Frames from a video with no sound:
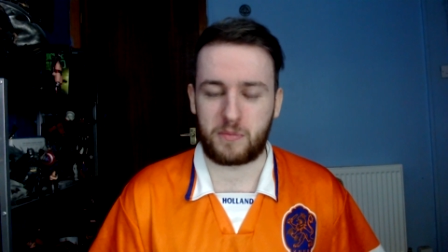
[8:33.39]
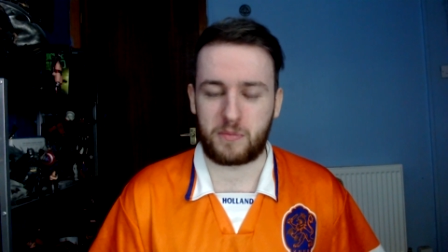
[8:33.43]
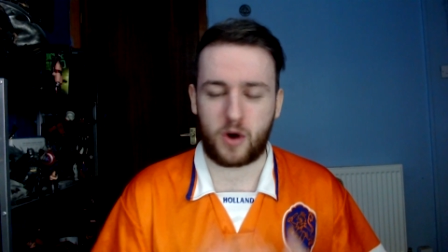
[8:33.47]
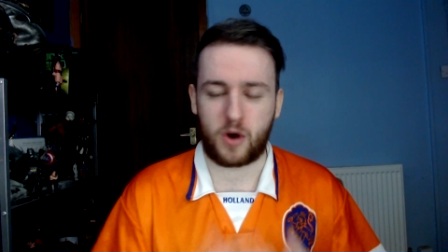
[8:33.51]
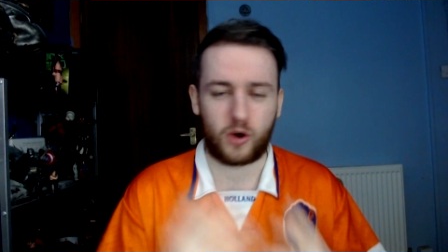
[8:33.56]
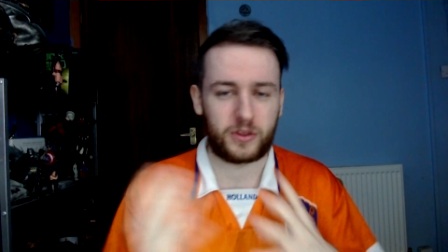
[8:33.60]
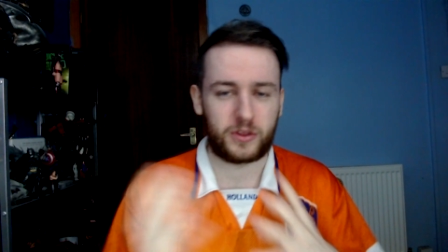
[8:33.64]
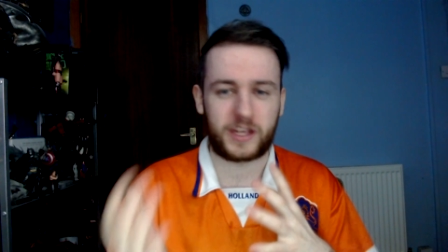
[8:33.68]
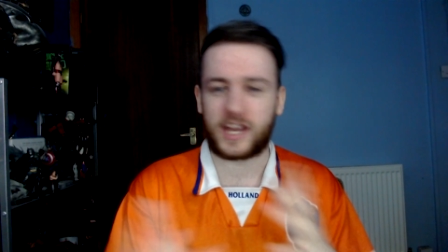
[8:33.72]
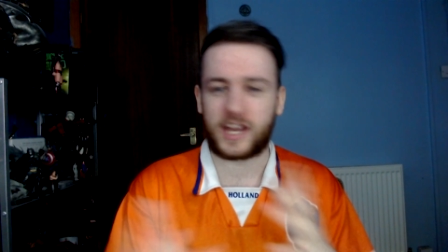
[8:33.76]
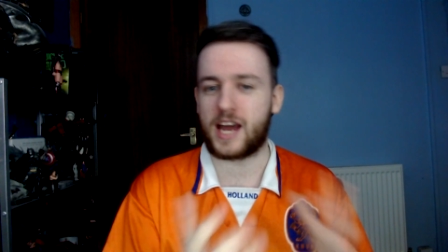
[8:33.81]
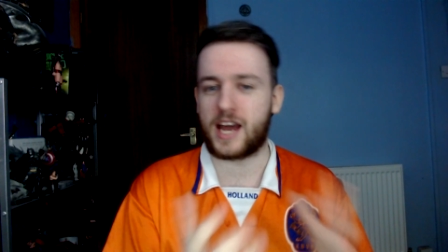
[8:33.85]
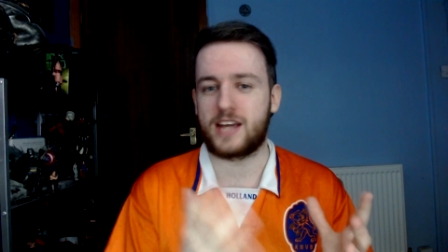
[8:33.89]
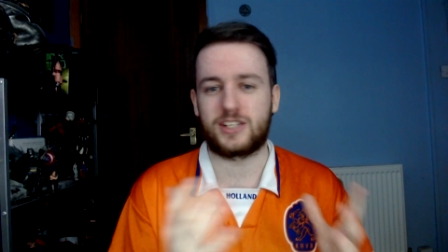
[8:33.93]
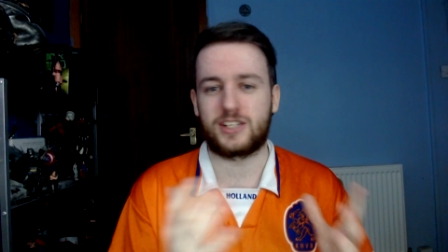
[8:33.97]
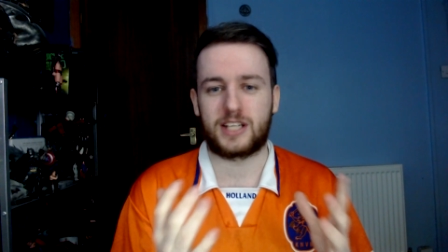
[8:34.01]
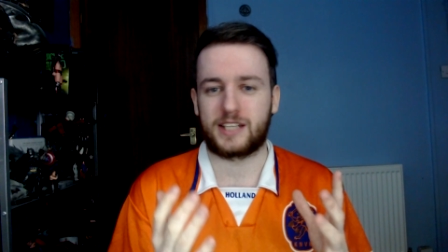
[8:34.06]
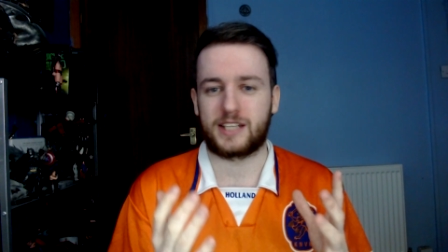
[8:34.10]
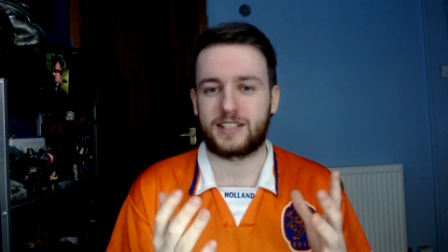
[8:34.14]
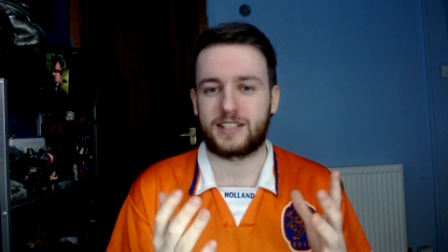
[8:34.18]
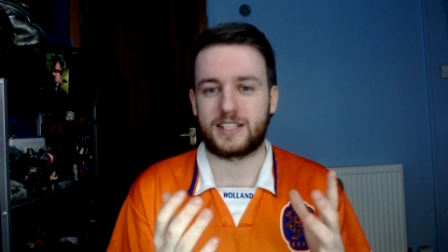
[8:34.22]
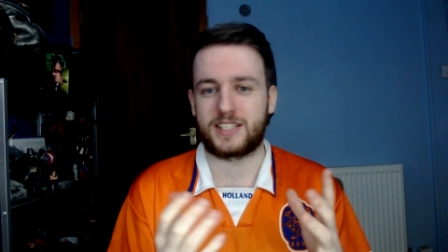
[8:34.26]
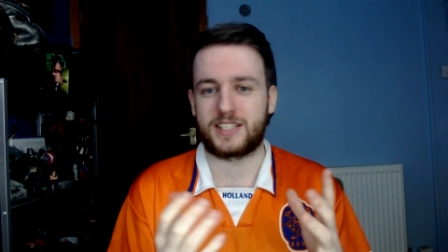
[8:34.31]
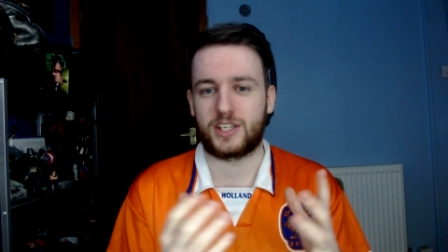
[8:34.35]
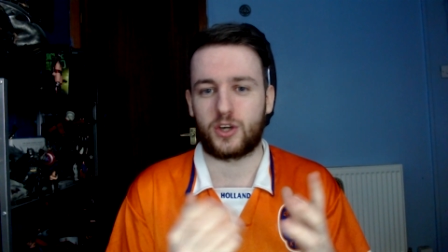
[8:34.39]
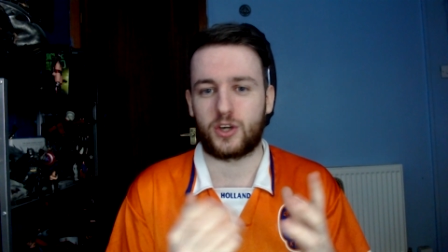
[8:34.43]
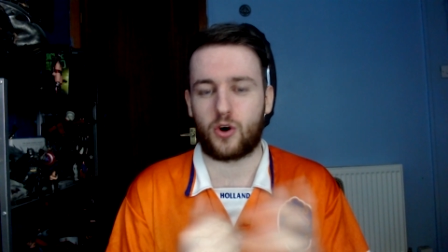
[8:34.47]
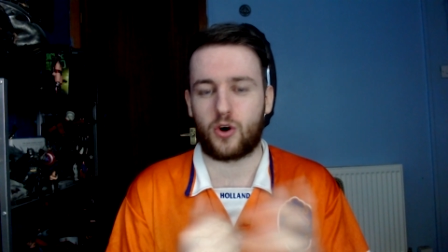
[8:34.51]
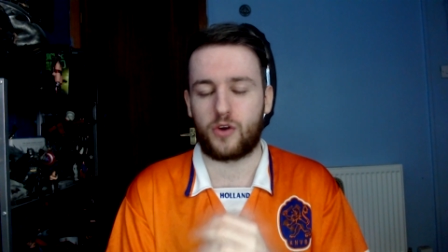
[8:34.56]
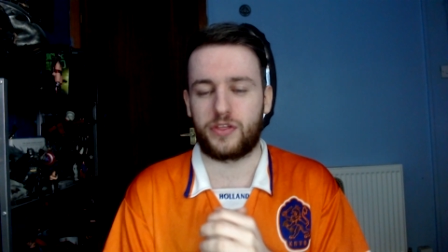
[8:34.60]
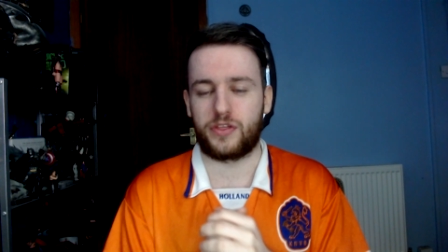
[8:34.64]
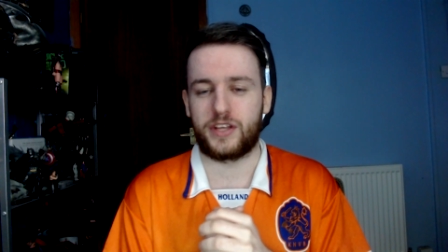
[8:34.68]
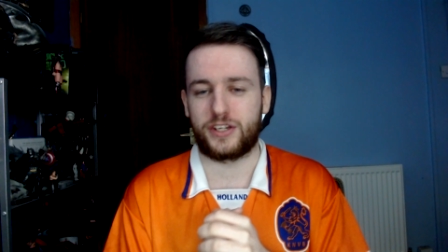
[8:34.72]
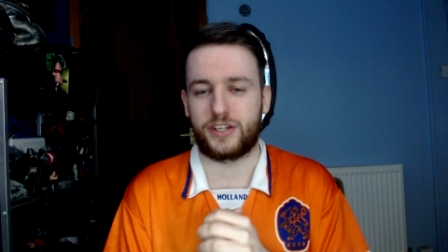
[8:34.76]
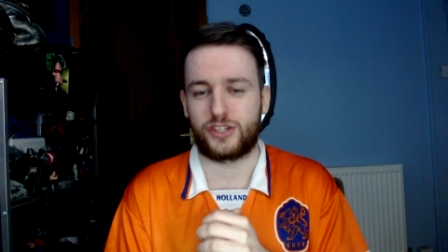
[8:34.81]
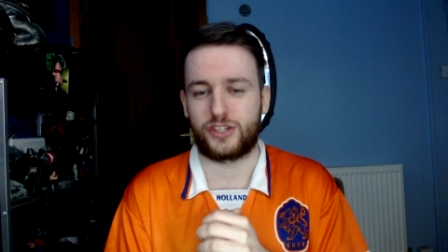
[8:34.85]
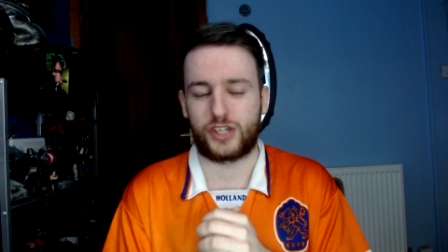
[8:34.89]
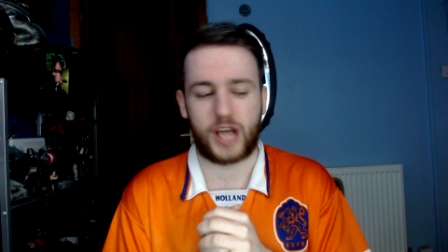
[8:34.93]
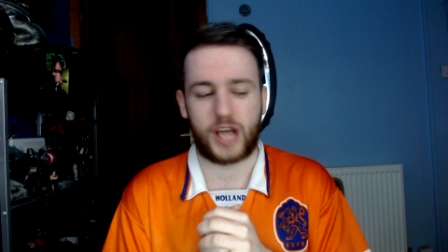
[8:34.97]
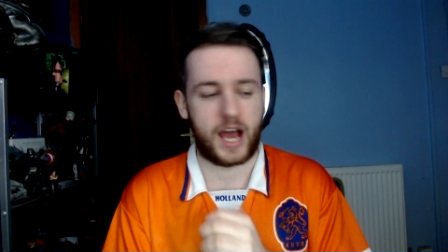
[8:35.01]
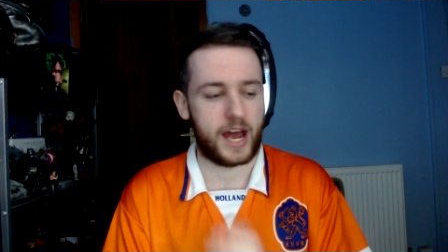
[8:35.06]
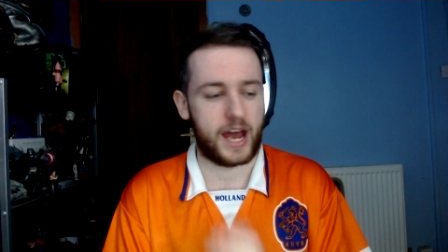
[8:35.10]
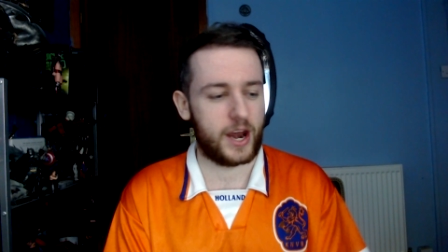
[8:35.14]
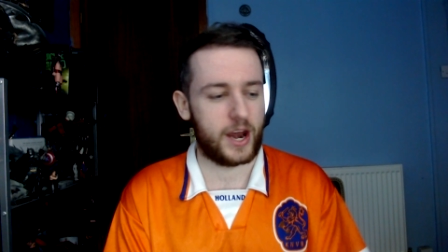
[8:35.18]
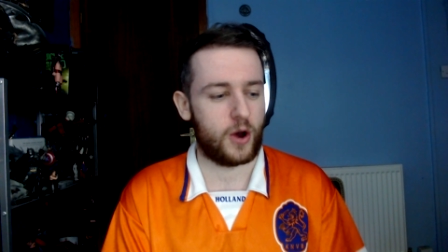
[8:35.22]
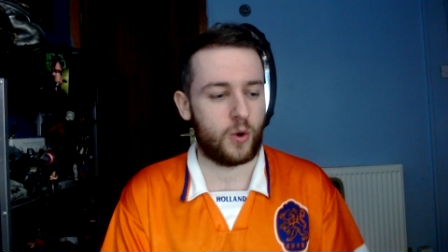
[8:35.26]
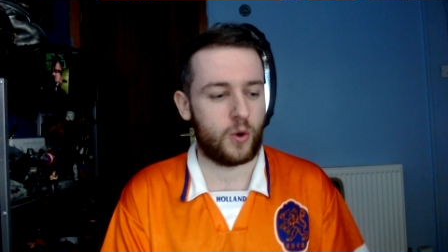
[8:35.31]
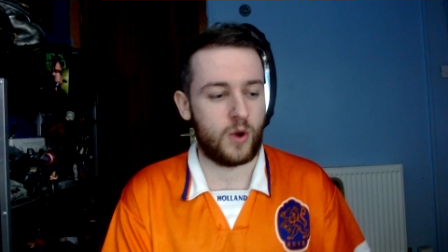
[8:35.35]
all the guys you like to see on the
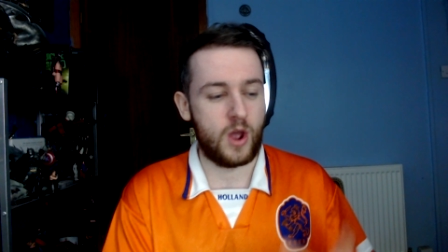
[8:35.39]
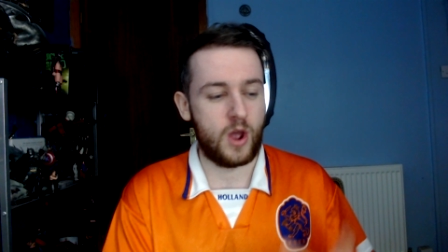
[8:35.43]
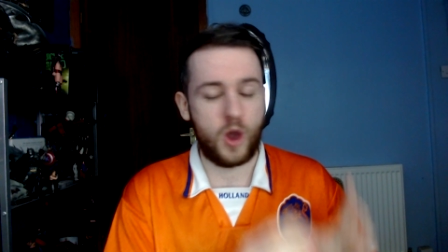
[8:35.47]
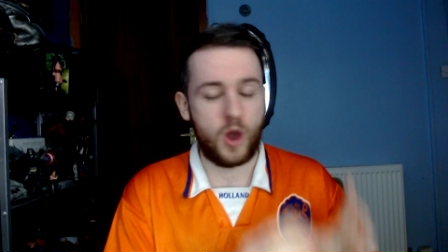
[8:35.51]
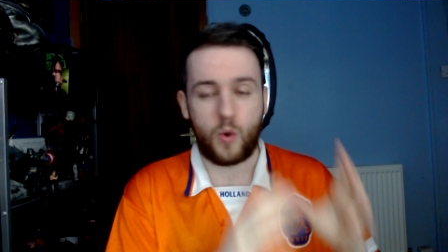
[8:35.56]
channel.